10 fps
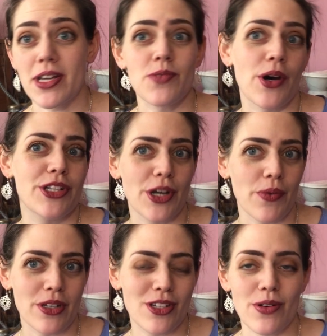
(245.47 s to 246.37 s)
because what I don't
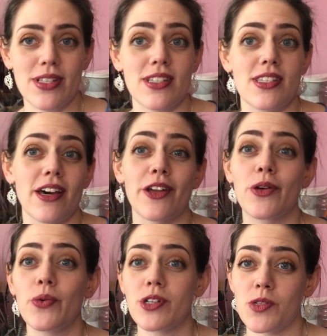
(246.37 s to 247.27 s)
want to do is design a
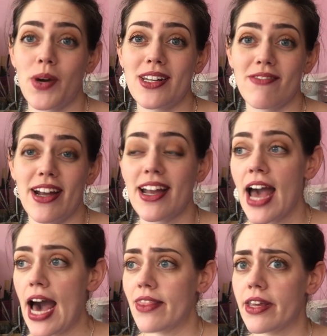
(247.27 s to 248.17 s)
gorgeous wedding ring
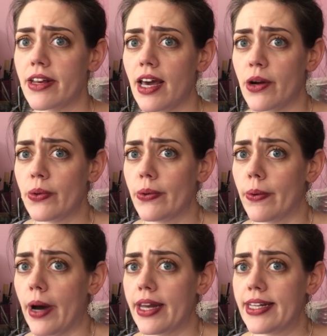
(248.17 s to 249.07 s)
and then you're like,
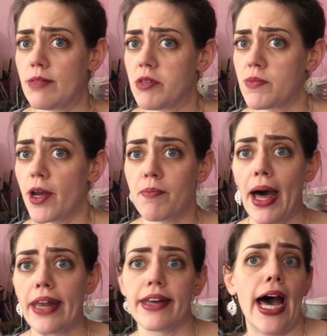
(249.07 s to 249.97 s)
oh, I need a bespoke band.